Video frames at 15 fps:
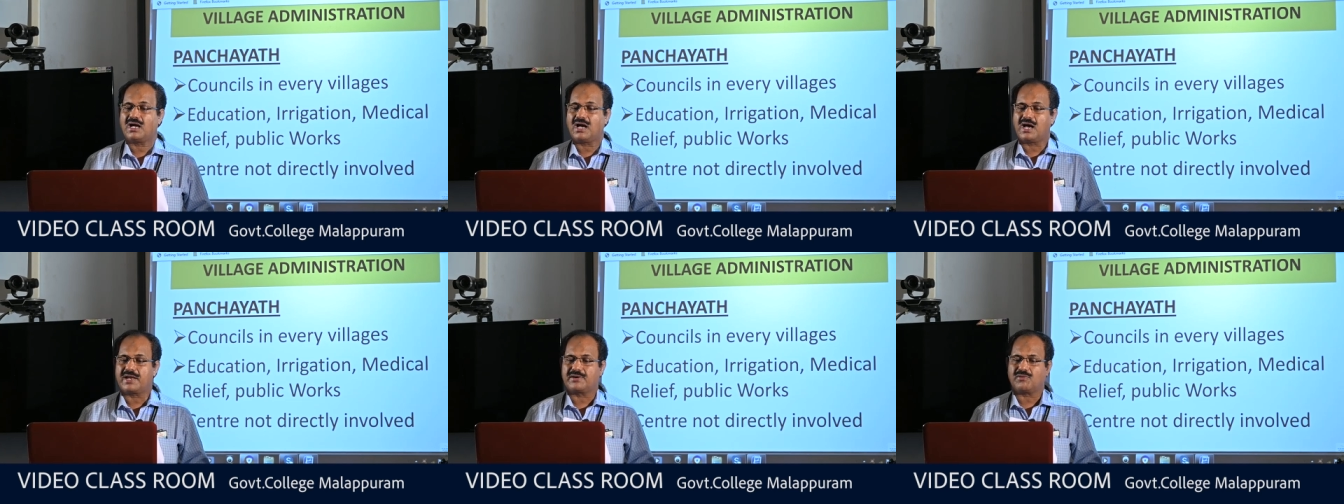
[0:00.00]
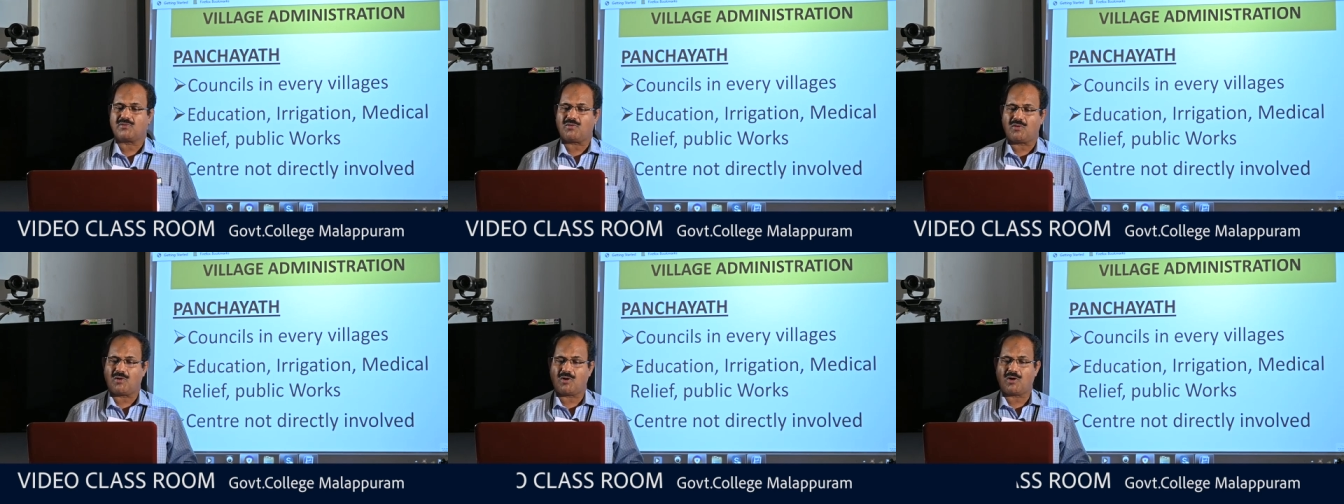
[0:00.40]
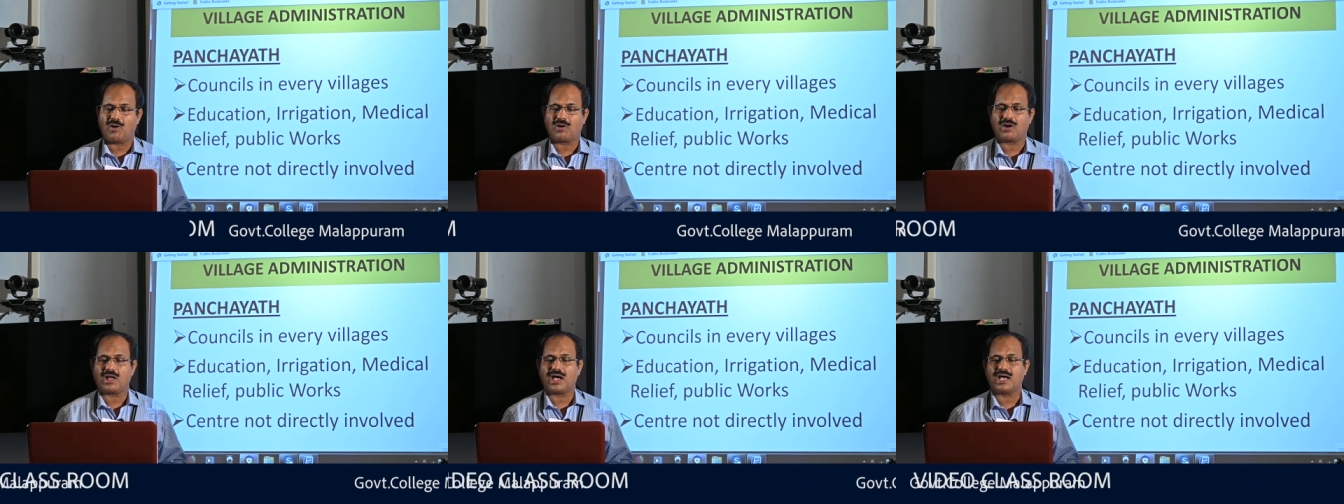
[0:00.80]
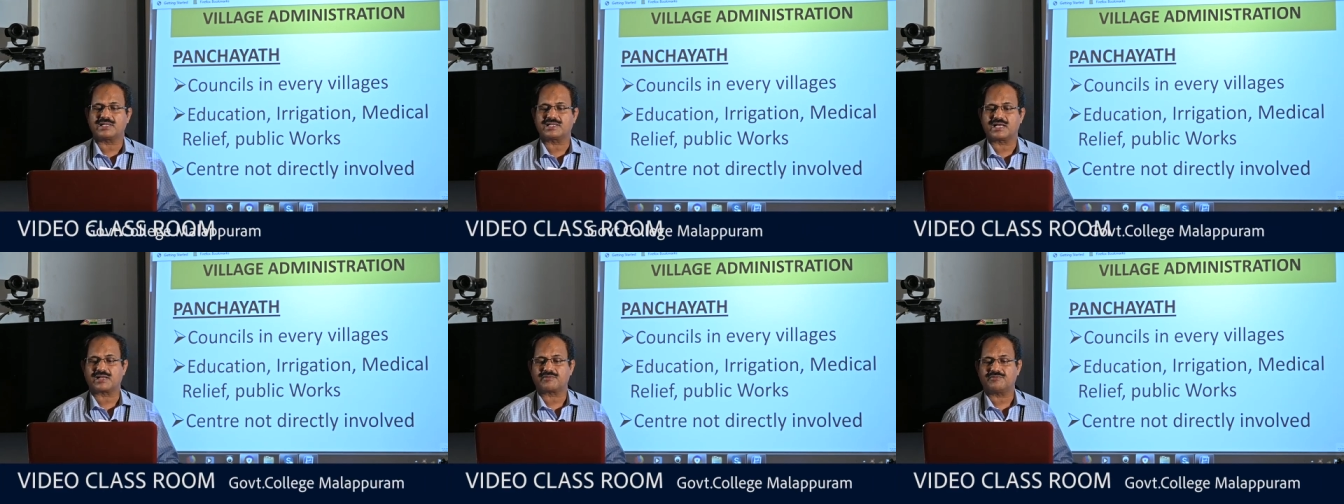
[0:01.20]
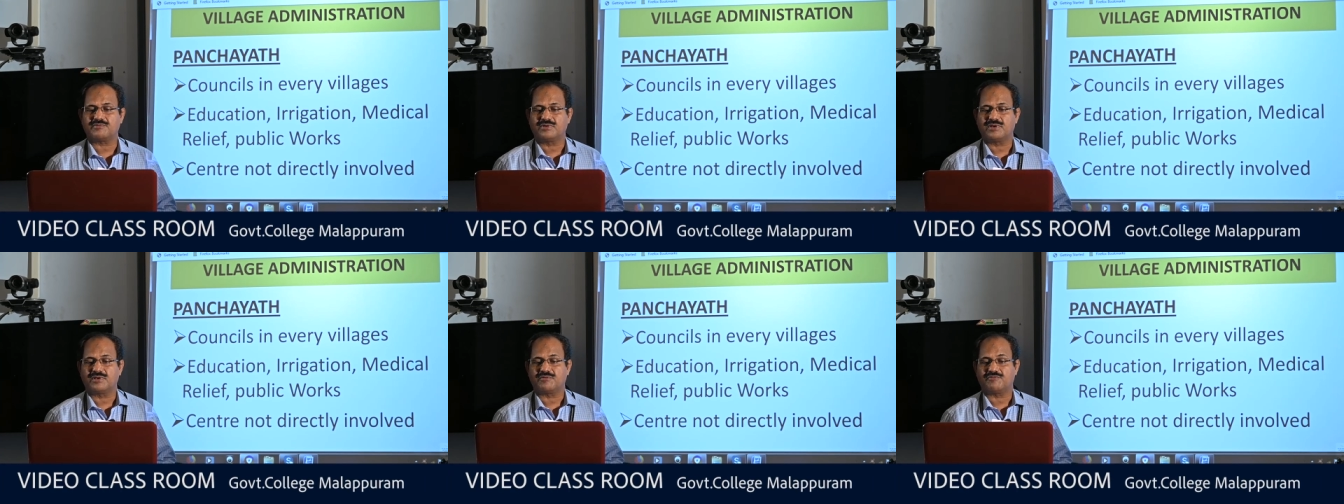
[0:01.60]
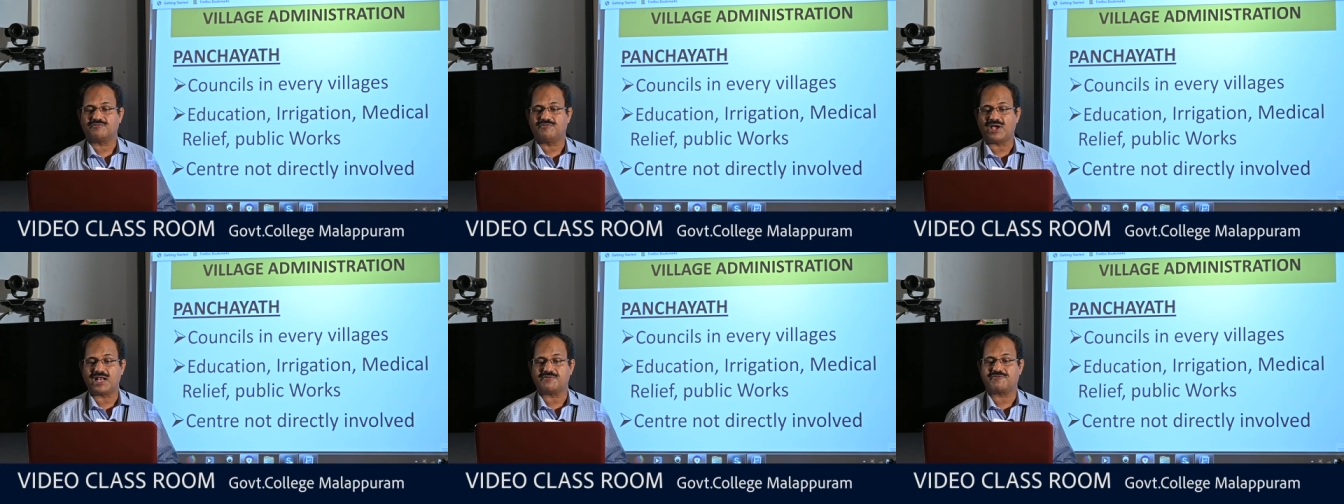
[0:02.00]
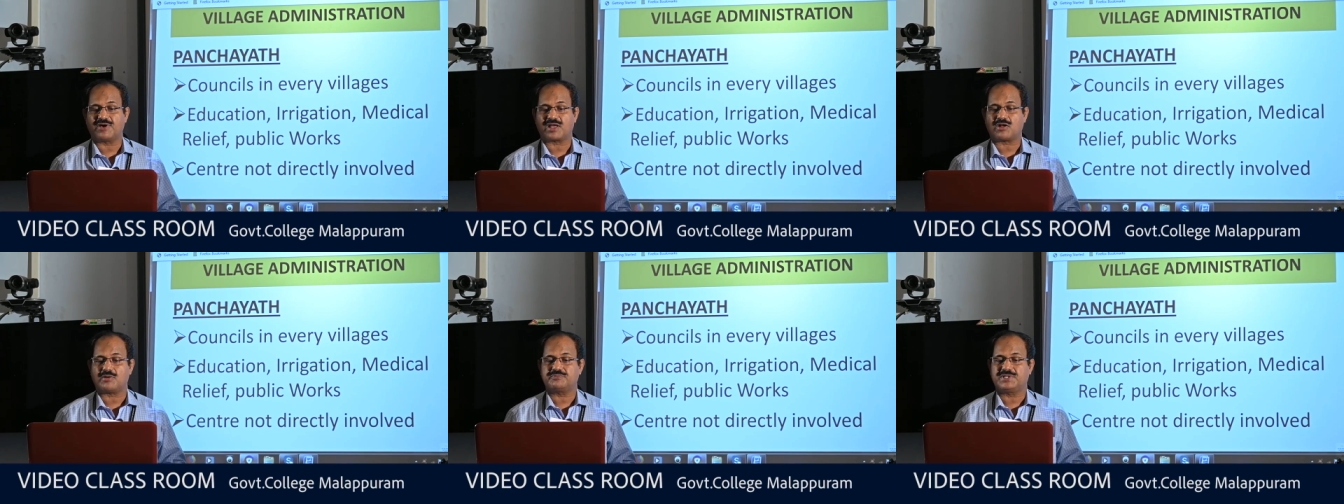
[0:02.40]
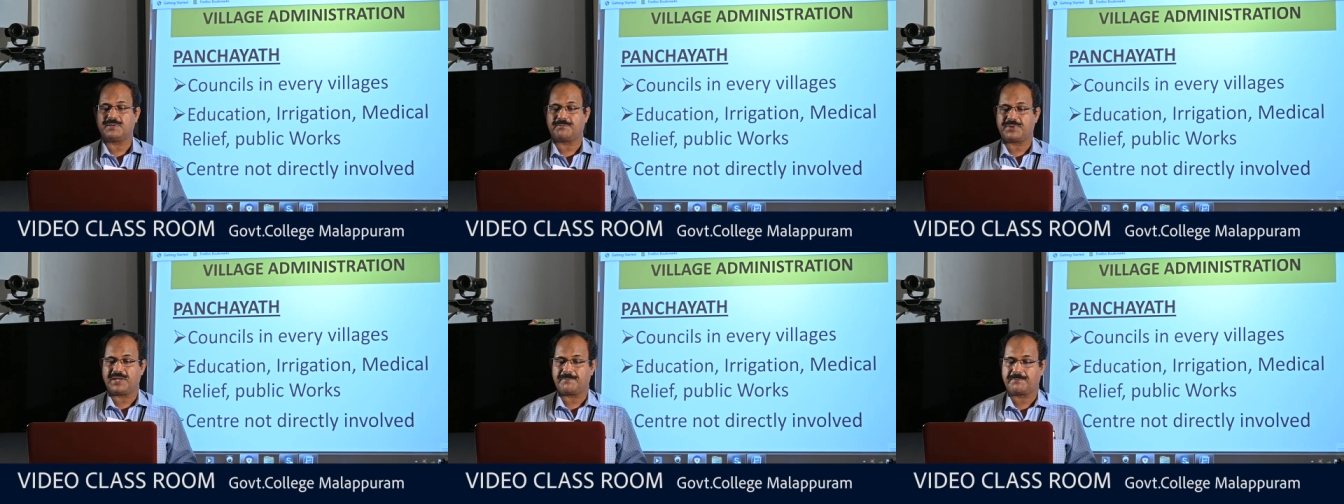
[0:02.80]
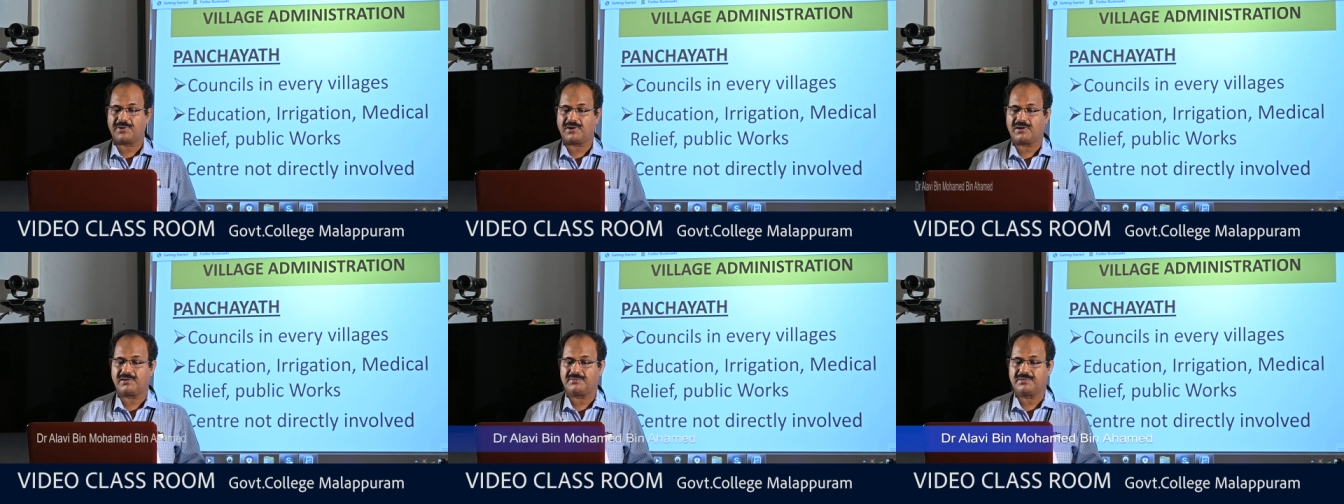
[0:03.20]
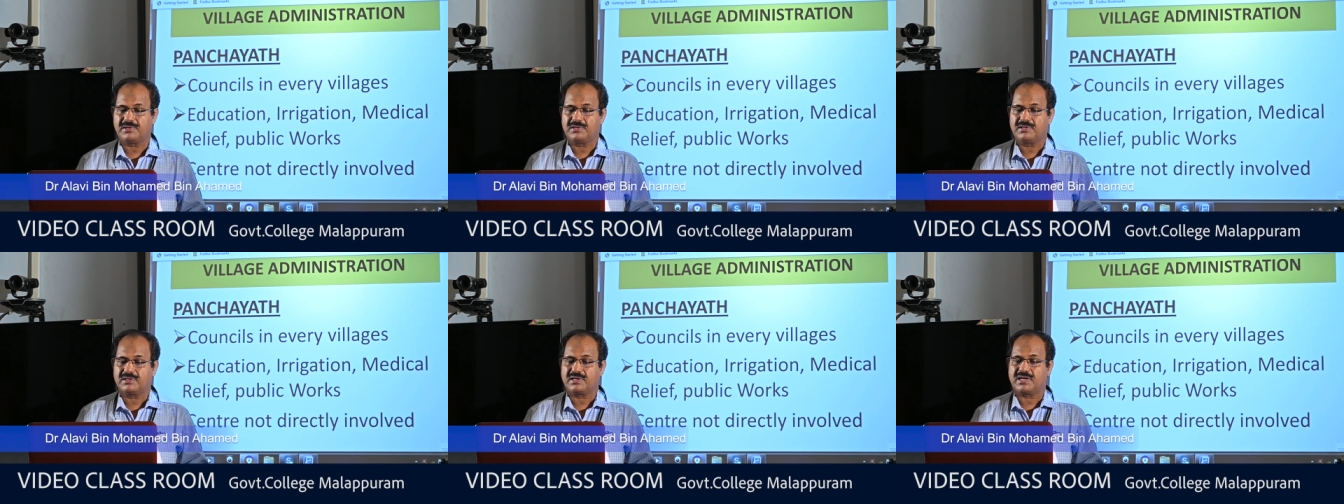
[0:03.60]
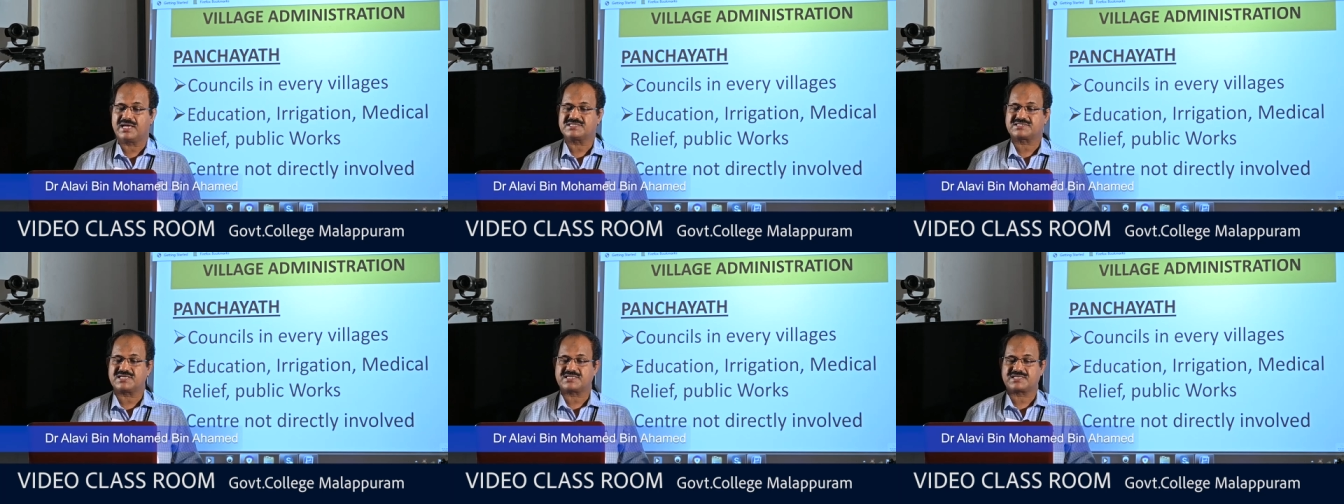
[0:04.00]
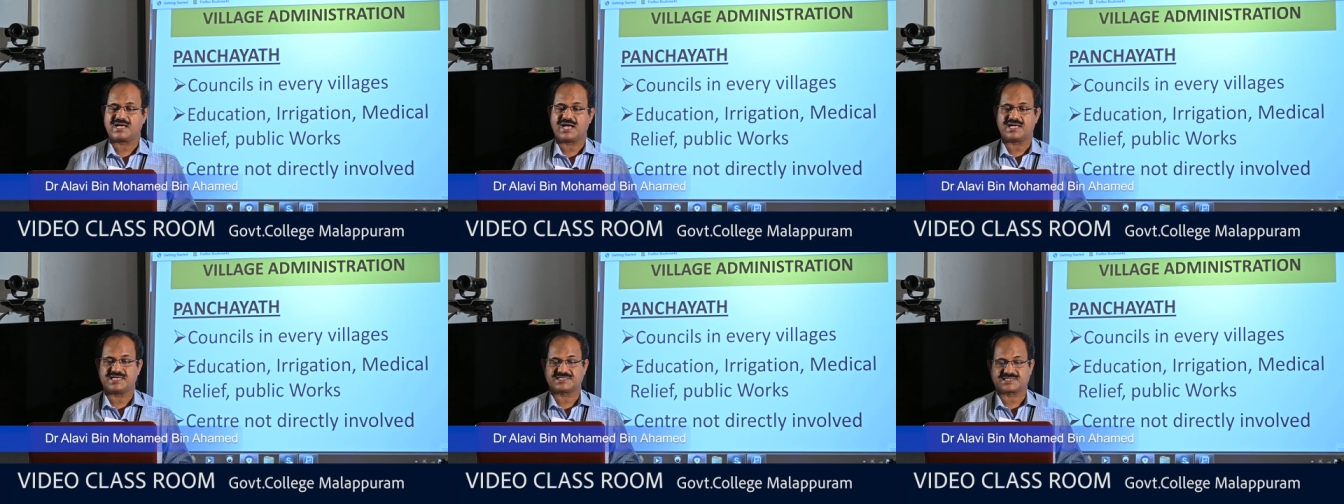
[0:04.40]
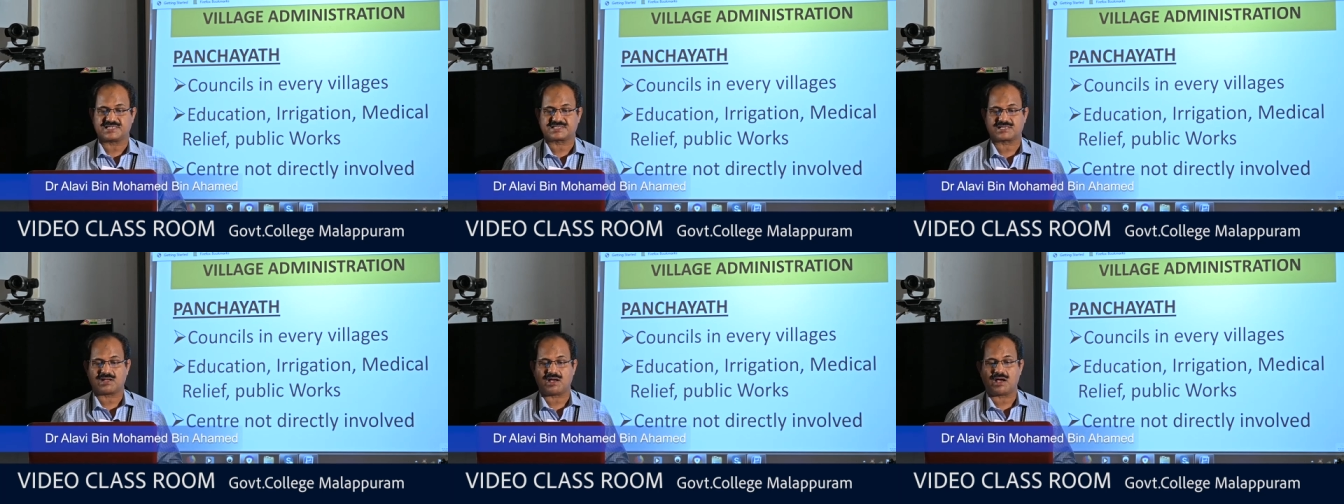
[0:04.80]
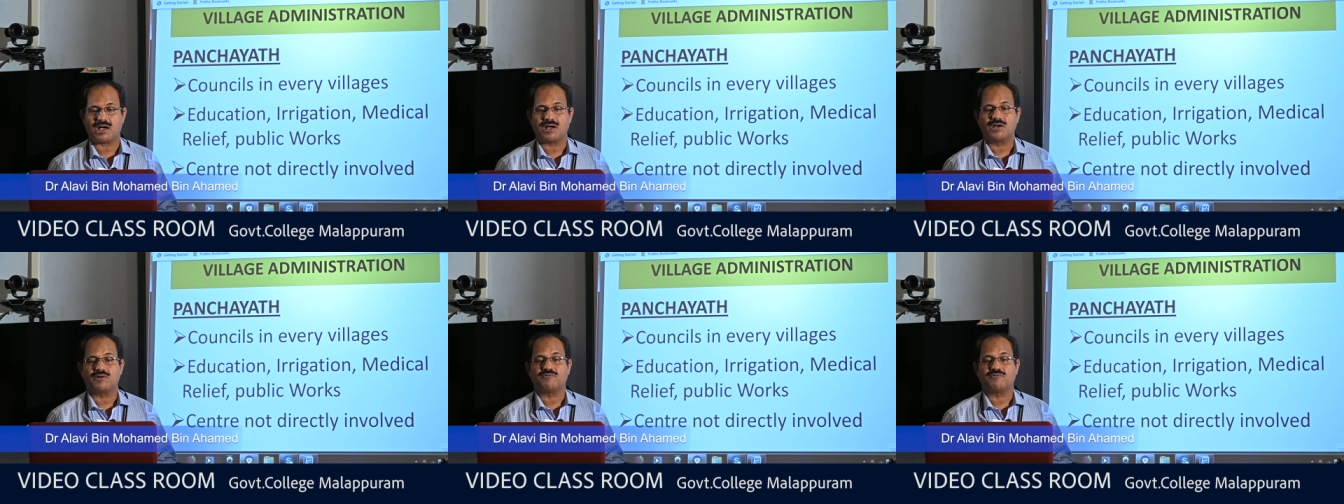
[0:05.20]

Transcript: and all other welfare of the people etc., etc.,